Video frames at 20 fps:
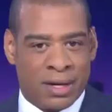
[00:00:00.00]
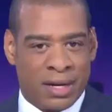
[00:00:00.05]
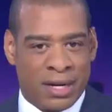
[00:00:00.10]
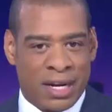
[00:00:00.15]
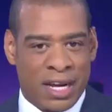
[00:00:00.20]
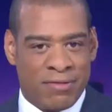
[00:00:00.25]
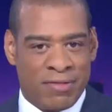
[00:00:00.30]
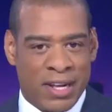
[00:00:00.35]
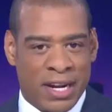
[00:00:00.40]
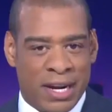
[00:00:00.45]

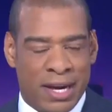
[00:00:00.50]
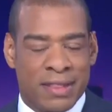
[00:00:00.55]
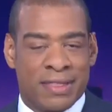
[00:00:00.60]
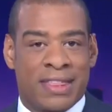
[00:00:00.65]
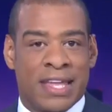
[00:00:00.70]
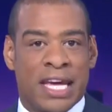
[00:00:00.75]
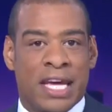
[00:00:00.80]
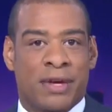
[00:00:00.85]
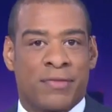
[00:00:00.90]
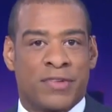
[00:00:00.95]
Good evening
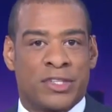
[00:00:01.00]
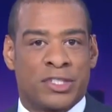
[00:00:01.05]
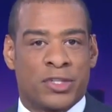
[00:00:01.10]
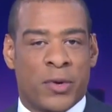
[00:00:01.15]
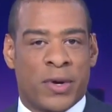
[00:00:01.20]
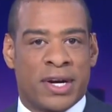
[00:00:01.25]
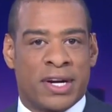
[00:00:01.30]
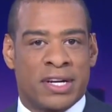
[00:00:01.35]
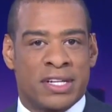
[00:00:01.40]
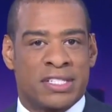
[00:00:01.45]
and thank you for
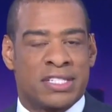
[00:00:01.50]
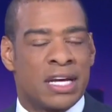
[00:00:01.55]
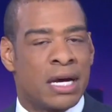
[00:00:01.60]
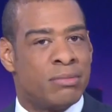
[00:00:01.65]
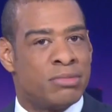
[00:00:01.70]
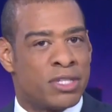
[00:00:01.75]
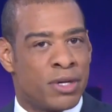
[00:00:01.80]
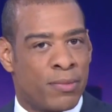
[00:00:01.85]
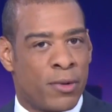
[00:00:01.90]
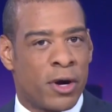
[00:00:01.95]
joining us.
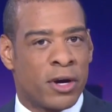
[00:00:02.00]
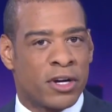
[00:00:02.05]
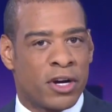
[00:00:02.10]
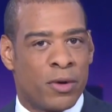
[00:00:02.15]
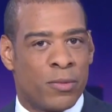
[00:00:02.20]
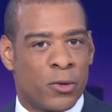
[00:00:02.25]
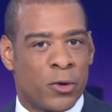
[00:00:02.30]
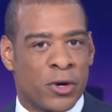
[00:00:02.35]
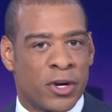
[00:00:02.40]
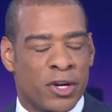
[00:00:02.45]
I'm
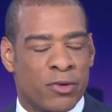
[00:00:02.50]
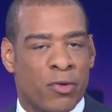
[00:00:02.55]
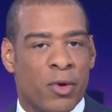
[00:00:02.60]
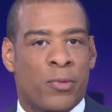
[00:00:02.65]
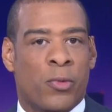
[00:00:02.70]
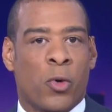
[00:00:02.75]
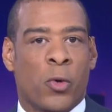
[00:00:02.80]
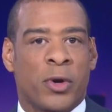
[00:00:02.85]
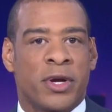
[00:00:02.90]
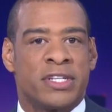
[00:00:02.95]
DeMarco Morgan
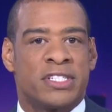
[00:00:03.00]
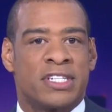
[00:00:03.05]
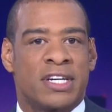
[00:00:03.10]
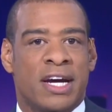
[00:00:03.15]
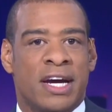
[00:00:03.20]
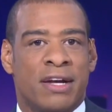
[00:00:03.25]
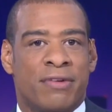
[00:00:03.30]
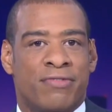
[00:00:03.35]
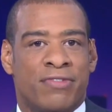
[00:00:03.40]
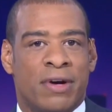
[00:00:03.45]
reporting
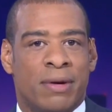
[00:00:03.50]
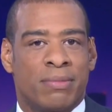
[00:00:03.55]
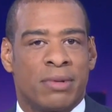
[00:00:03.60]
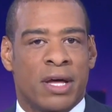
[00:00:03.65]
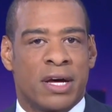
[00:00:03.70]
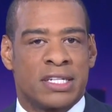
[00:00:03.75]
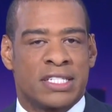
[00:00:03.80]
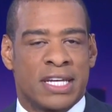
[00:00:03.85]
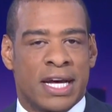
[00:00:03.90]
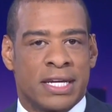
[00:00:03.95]
tonight from
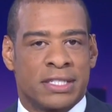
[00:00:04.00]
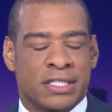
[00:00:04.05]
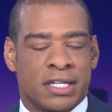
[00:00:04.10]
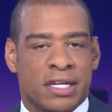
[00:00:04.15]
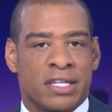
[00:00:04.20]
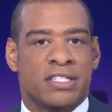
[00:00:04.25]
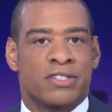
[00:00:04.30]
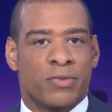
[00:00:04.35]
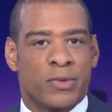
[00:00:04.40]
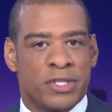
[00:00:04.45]
Los
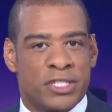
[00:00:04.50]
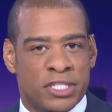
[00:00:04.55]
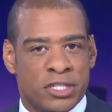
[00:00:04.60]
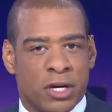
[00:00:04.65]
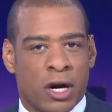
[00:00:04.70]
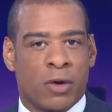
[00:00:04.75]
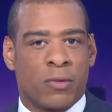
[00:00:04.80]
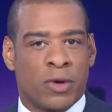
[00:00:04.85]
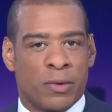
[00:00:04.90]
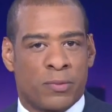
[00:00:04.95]
Angeles. We
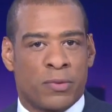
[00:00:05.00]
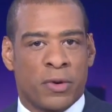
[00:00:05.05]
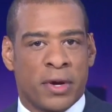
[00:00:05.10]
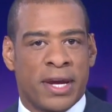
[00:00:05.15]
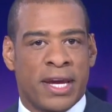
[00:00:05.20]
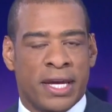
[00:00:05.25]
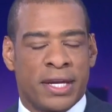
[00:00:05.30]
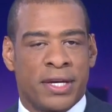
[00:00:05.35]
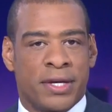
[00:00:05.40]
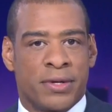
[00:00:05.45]
start with
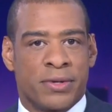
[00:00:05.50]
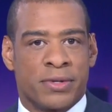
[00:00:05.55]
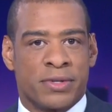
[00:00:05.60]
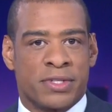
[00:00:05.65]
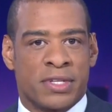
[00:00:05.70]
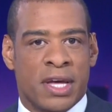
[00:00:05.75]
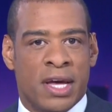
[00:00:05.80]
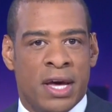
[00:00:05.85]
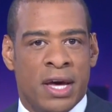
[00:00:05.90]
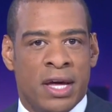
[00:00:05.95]
breaking
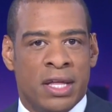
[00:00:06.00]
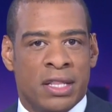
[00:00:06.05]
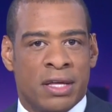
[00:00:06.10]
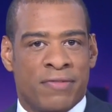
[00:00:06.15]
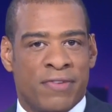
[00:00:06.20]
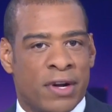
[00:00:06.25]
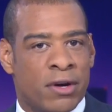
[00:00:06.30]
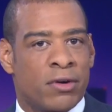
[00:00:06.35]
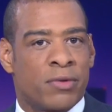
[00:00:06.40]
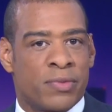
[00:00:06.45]
news.
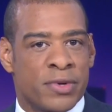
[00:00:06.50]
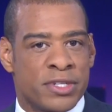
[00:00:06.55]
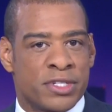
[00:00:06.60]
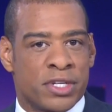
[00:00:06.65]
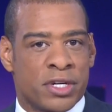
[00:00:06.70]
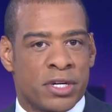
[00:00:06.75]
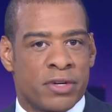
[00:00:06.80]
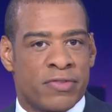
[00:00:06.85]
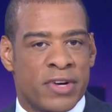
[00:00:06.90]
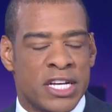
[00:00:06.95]
The Federal
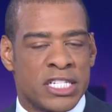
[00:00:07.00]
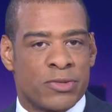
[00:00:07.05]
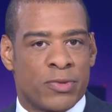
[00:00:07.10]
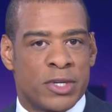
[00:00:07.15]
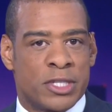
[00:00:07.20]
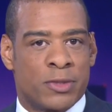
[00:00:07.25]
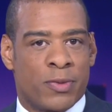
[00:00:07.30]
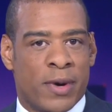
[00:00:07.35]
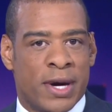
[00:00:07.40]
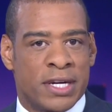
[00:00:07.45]
Reserve has
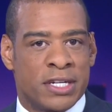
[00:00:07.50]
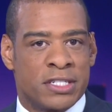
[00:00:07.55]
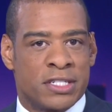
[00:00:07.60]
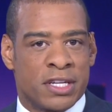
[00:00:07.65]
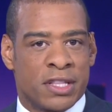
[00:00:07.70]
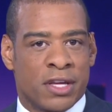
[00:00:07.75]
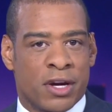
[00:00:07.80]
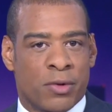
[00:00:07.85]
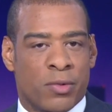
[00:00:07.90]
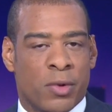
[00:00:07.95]
responded
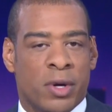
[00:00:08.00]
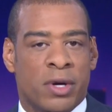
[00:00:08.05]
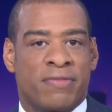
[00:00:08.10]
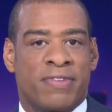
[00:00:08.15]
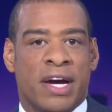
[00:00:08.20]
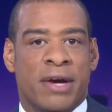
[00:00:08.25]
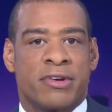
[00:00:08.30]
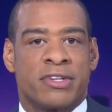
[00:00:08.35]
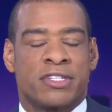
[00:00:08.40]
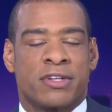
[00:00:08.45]
to the
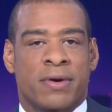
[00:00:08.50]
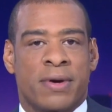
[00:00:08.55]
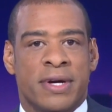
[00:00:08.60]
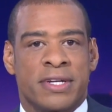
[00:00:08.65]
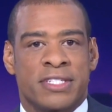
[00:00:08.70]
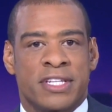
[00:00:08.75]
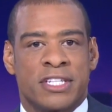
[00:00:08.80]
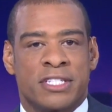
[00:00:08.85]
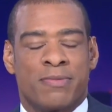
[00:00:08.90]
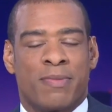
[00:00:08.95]
coronavirus
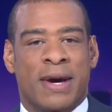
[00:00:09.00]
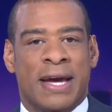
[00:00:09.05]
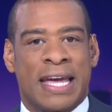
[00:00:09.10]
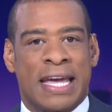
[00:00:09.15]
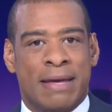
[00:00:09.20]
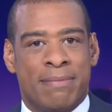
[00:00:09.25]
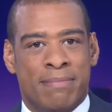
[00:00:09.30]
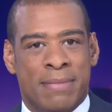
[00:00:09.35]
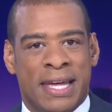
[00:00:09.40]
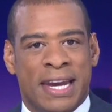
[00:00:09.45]
crisis by
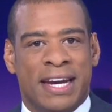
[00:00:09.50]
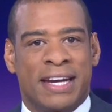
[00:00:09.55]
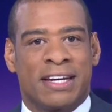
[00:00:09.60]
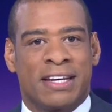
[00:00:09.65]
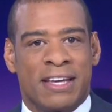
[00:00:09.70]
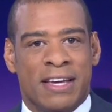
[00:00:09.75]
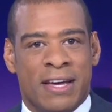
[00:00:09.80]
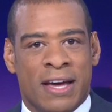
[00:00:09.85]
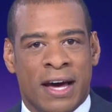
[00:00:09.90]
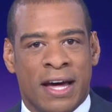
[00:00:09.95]

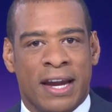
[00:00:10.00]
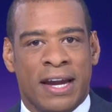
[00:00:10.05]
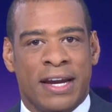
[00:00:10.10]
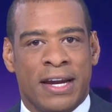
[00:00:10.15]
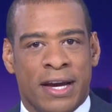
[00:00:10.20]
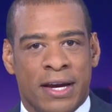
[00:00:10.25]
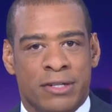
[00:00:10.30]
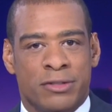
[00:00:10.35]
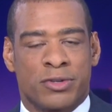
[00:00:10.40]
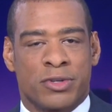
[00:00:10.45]
immediately
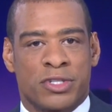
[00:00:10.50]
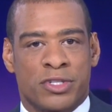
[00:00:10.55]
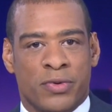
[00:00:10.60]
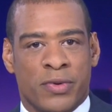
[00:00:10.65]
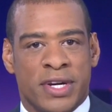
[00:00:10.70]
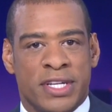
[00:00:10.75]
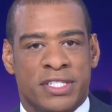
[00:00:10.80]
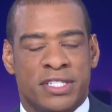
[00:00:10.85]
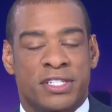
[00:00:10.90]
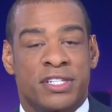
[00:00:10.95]
cutting interest
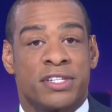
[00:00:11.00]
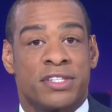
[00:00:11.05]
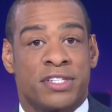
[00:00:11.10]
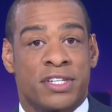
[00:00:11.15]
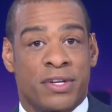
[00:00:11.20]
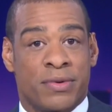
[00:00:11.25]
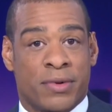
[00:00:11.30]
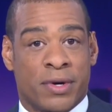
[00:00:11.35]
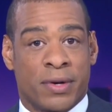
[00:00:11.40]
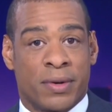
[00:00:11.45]
rates to
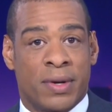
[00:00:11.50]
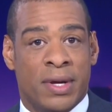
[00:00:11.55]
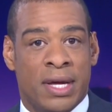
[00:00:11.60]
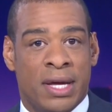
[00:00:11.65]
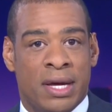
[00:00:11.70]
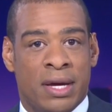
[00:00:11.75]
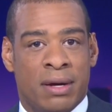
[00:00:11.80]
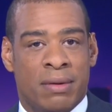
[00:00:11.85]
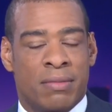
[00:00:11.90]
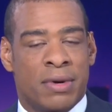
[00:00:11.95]
zero.
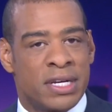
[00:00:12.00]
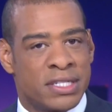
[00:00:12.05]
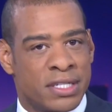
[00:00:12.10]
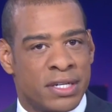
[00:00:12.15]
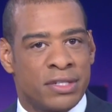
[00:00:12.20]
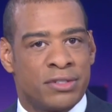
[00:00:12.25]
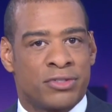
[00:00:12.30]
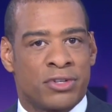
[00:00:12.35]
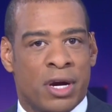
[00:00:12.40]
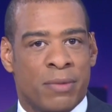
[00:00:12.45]

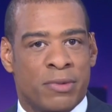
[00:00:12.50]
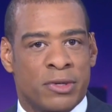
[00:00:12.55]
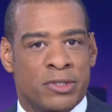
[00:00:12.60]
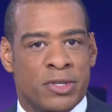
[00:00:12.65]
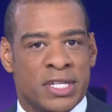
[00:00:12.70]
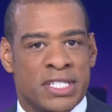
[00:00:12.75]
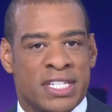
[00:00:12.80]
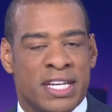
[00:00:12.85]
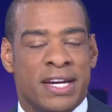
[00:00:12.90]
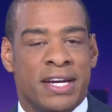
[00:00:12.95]
President Trump
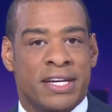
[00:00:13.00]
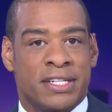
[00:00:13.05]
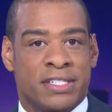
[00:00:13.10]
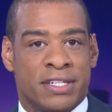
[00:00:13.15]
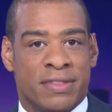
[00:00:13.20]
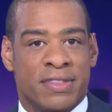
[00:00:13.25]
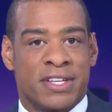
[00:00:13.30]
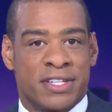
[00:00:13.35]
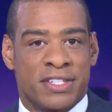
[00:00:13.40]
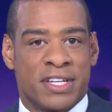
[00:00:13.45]
addressed the
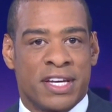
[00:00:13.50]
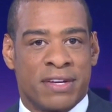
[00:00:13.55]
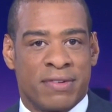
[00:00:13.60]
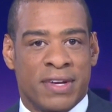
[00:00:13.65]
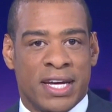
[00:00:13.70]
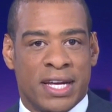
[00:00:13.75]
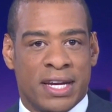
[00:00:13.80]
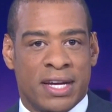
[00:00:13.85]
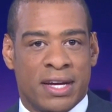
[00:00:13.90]
nation this evening.